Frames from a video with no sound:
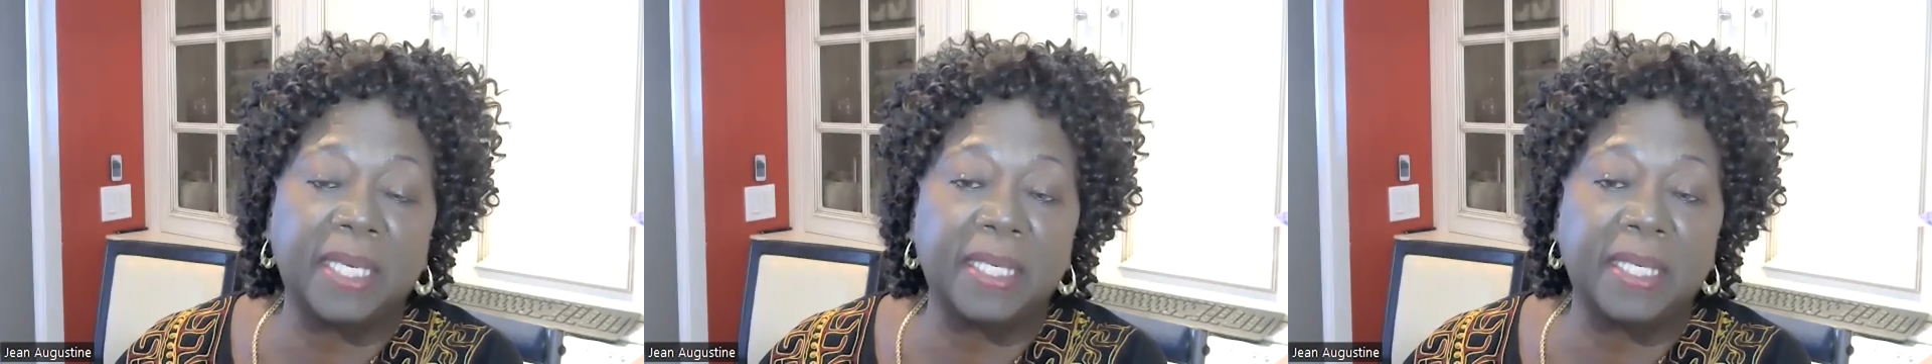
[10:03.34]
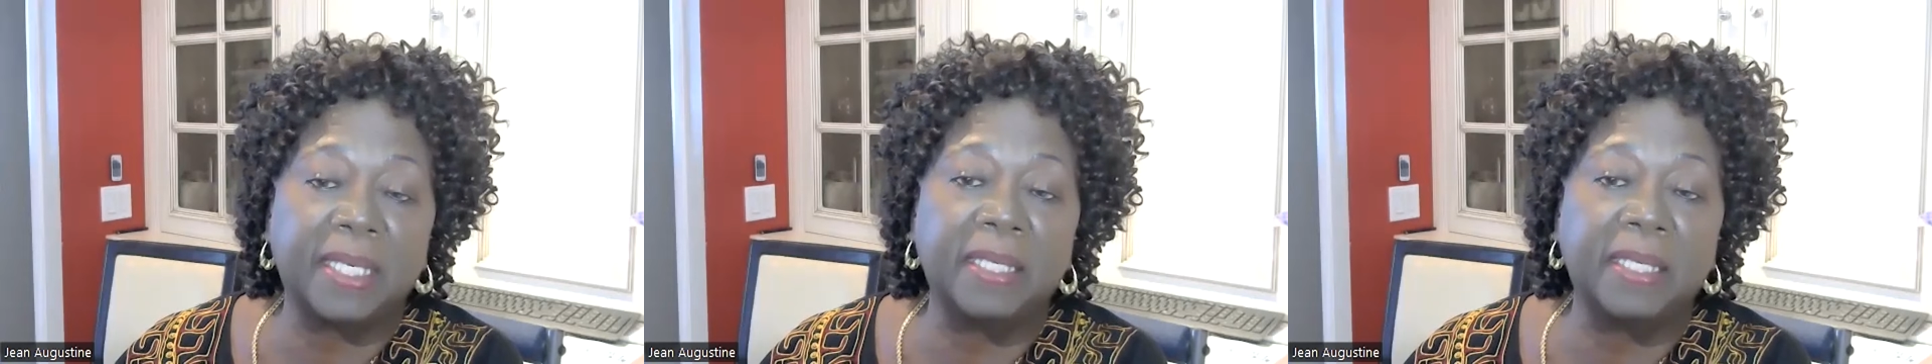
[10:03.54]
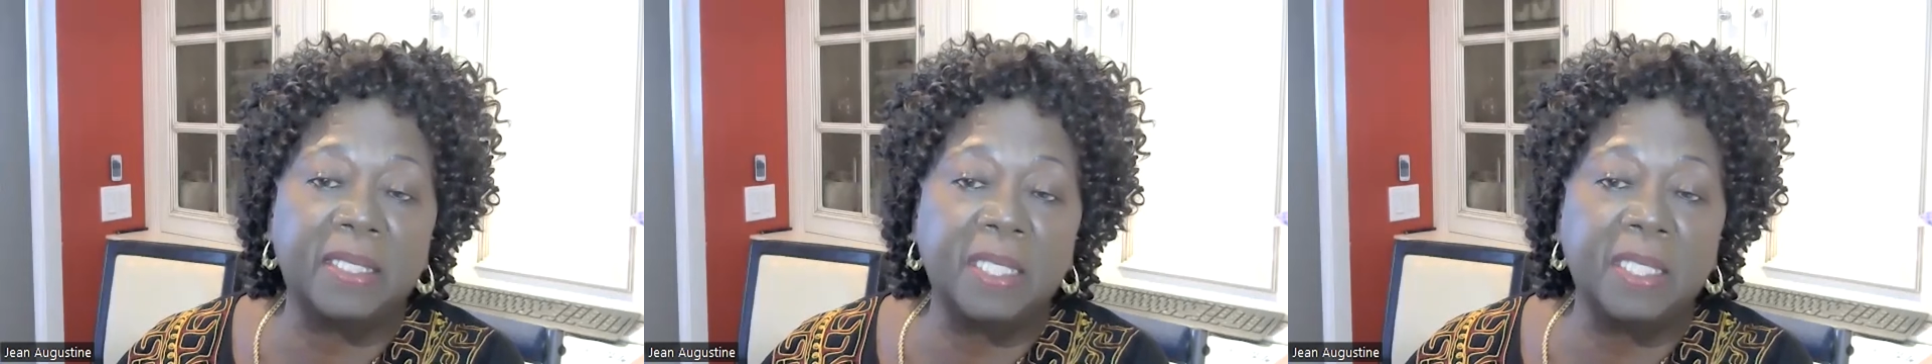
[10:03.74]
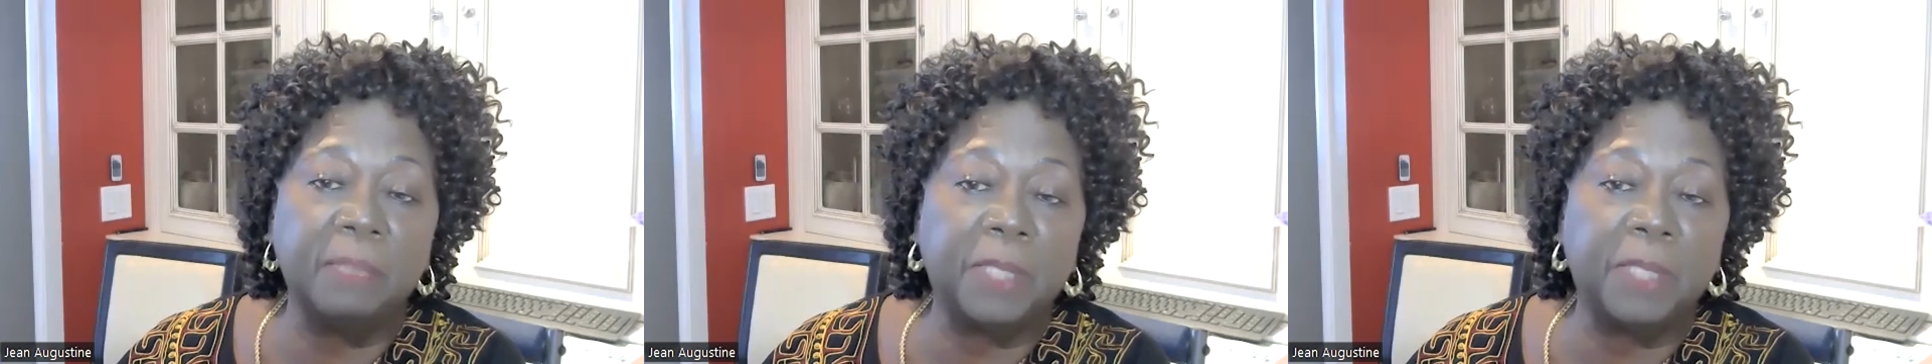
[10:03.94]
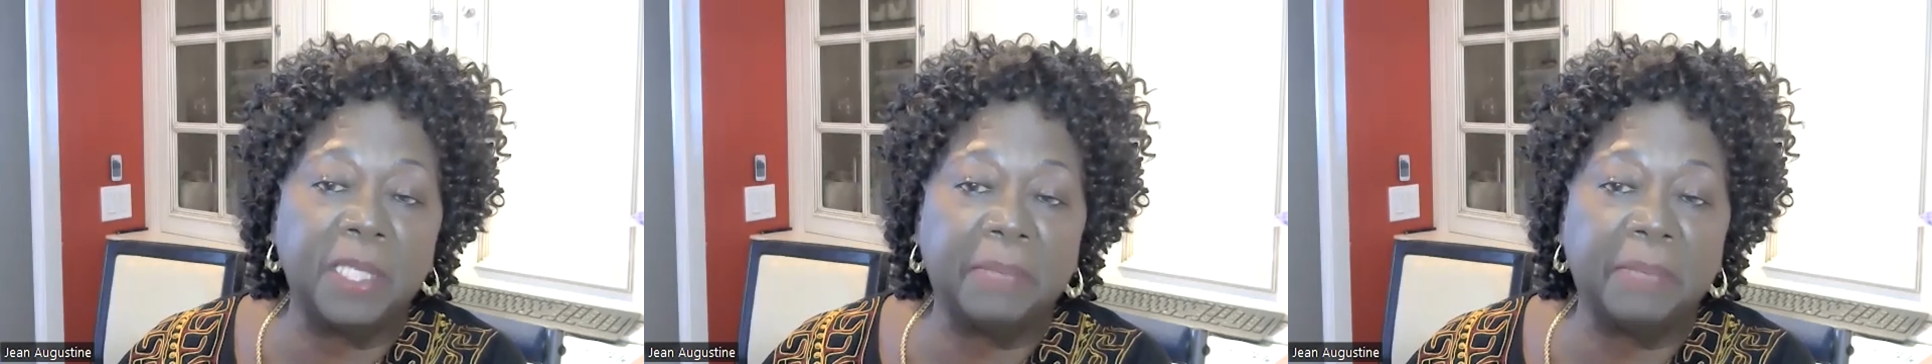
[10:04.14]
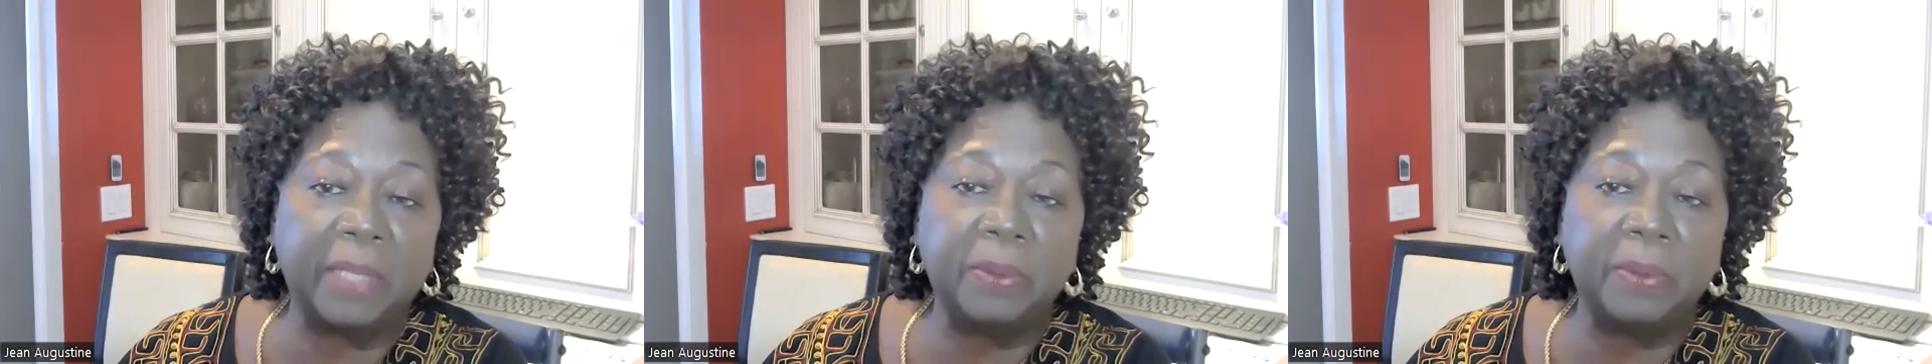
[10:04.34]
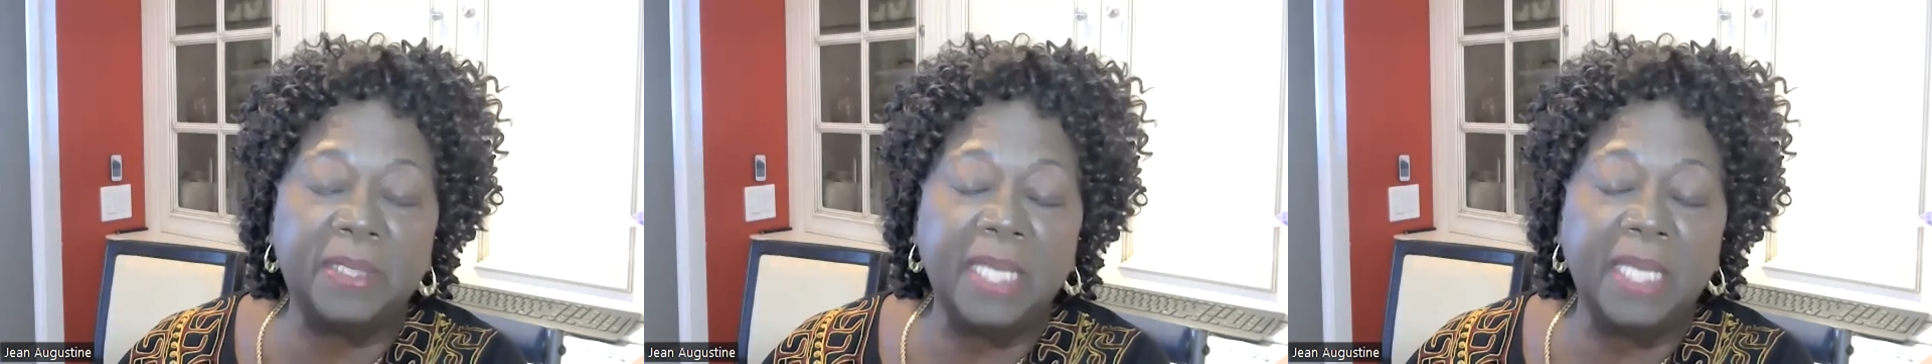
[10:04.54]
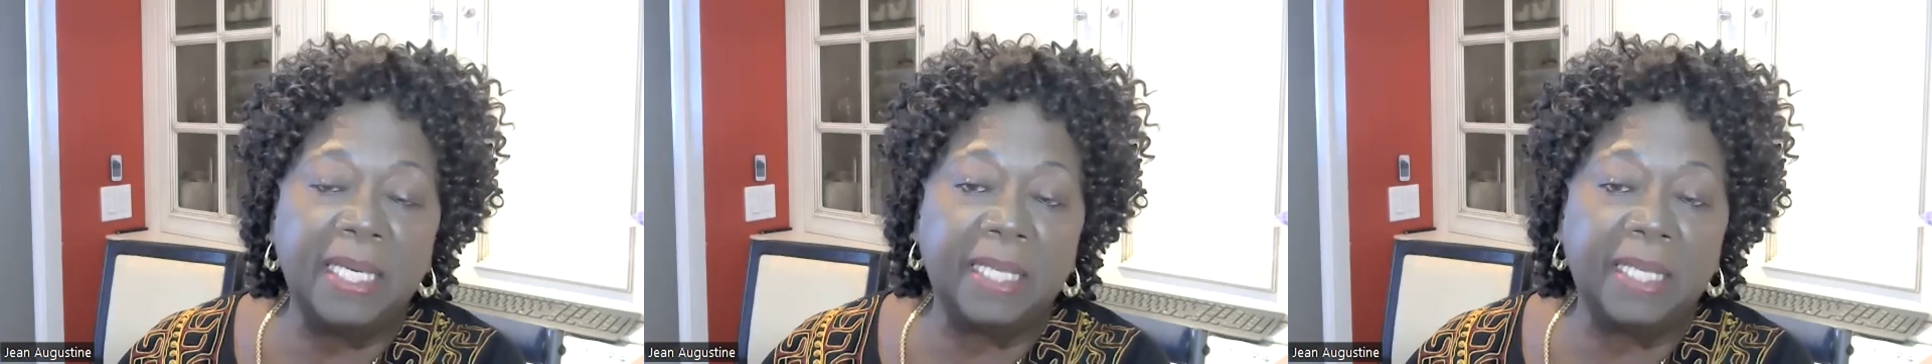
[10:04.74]
care deeply about,
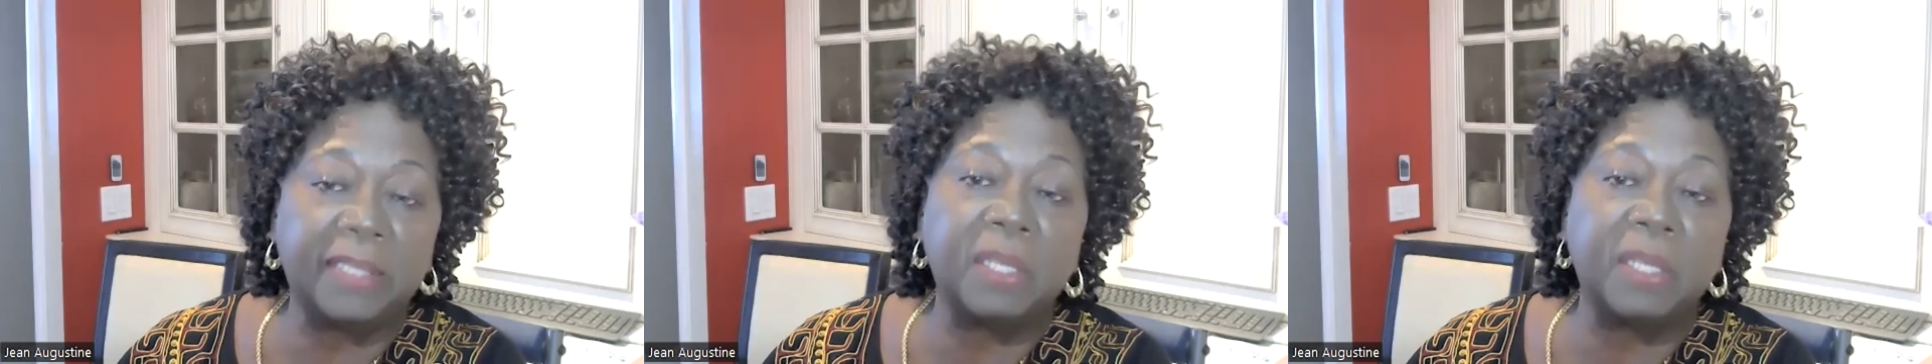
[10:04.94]
and